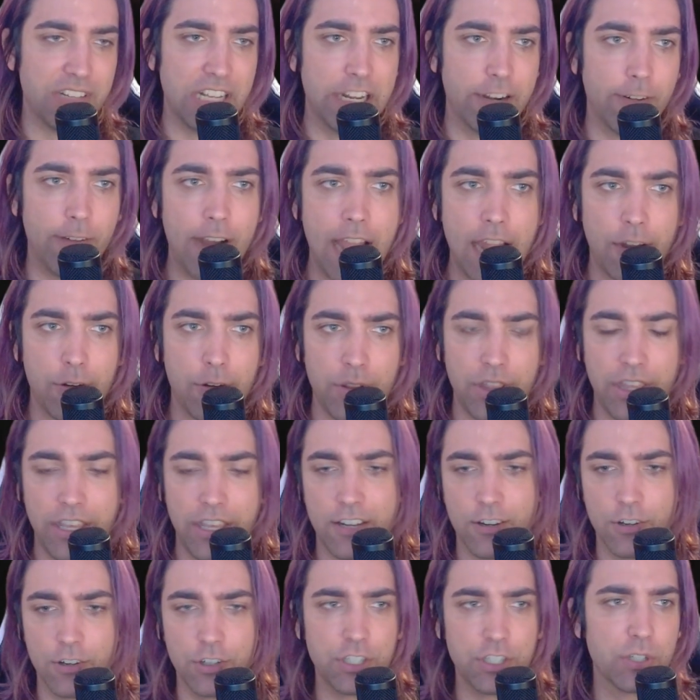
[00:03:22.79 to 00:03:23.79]
interact with
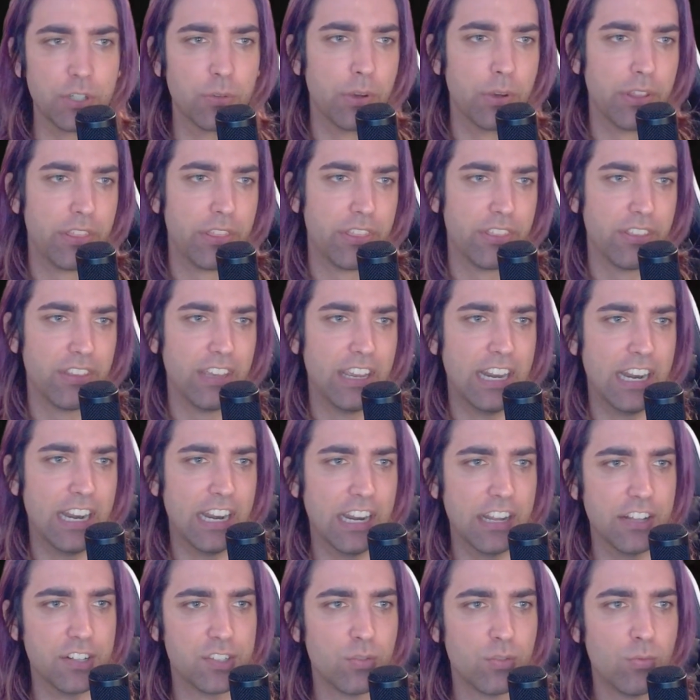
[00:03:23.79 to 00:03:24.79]
it or deal with it in
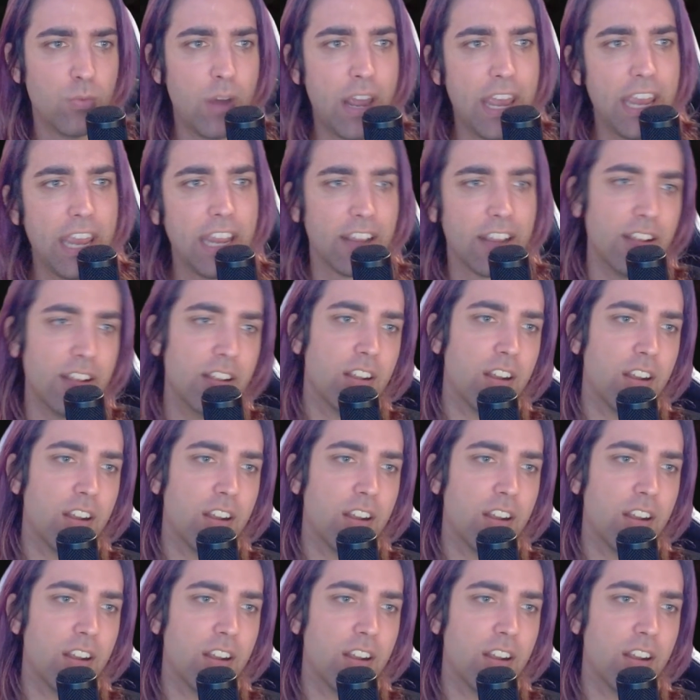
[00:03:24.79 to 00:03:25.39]
its wake.